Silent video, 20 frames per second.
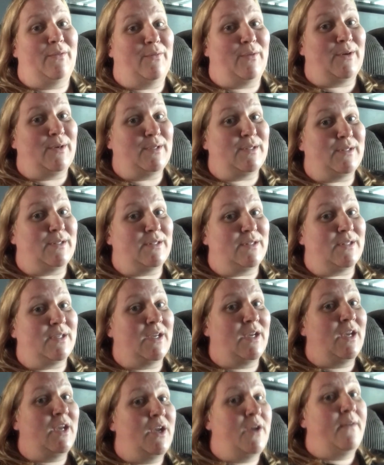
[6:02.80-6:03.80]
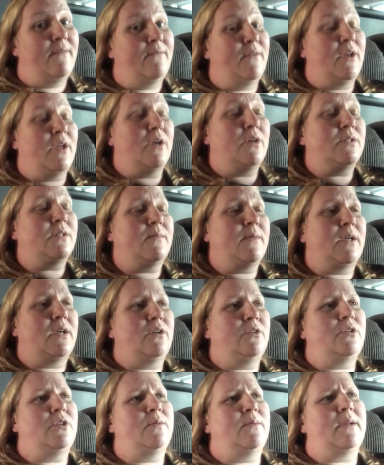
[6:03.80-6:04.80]
first videos on my
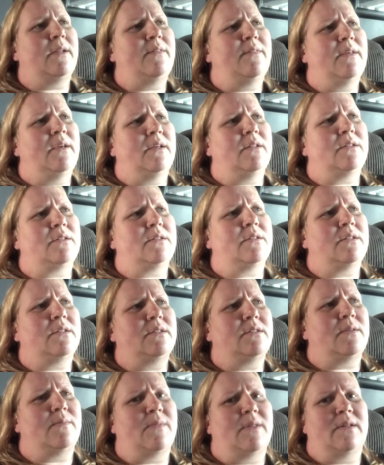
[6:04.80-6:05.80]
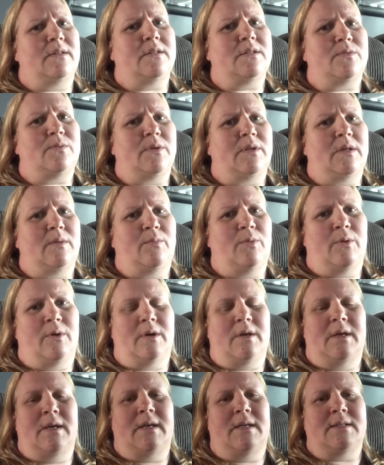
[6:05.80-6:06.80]
YouTube. But I think it's something that's really
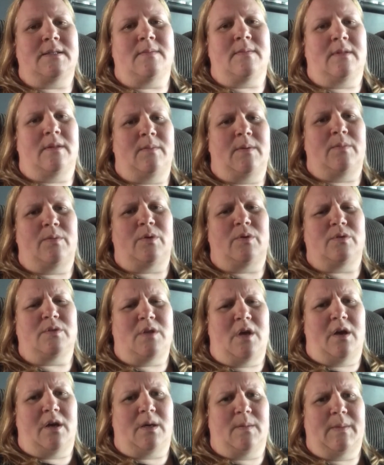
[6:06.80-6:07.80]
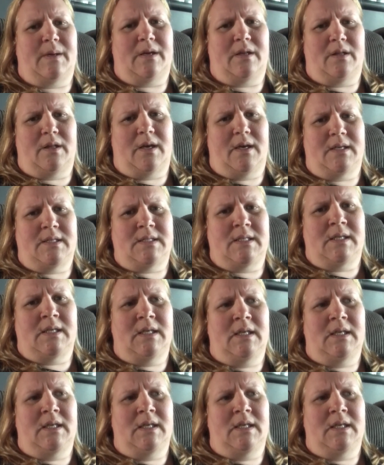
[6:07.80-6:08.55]
important, and it's something that people don't talk about a lot.